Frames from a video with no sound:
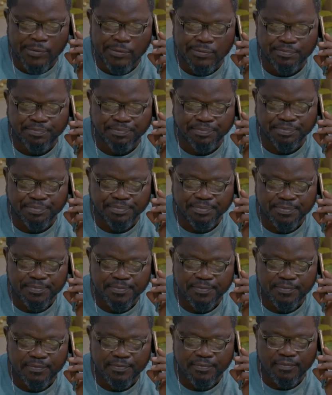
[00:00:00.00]
day out
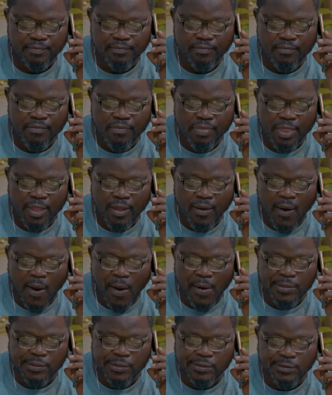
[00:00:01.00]
to
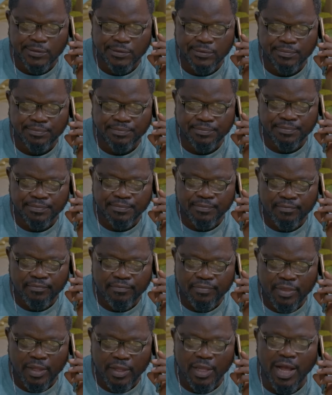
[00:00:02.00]
see how
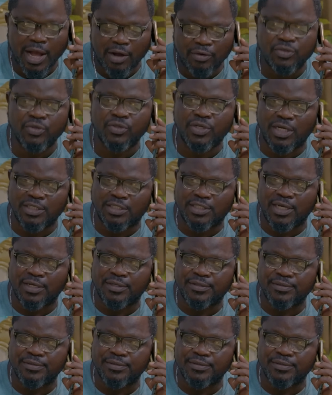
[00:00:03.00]
Luna is doing.